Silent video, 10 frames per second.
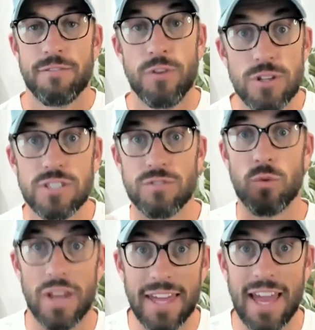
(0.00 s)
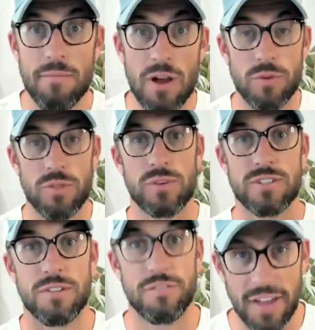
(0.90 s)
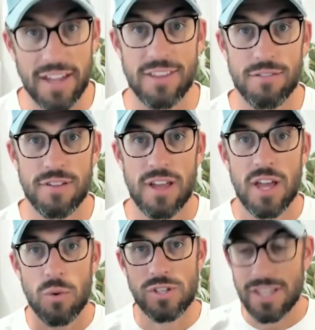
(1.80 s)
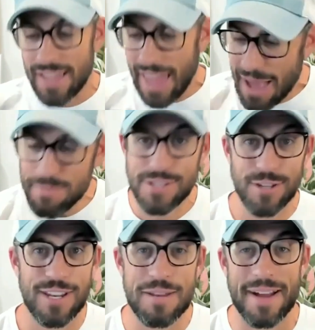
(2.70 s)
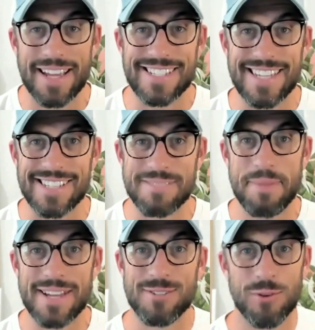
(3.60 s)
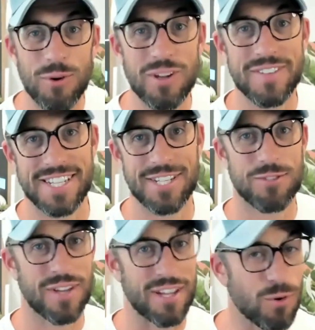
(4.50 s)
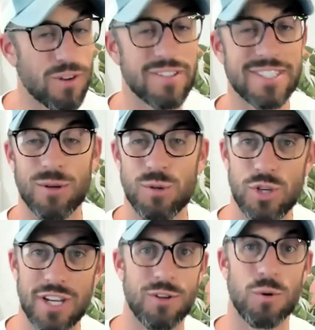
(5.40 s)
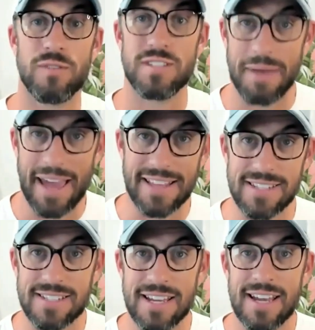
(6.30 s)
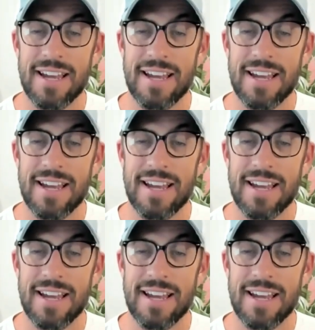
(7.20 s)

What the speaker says: first of all, what he came up with was effective, which absolutely makes sense based on all of his history and all of his old shit and all of his patterns.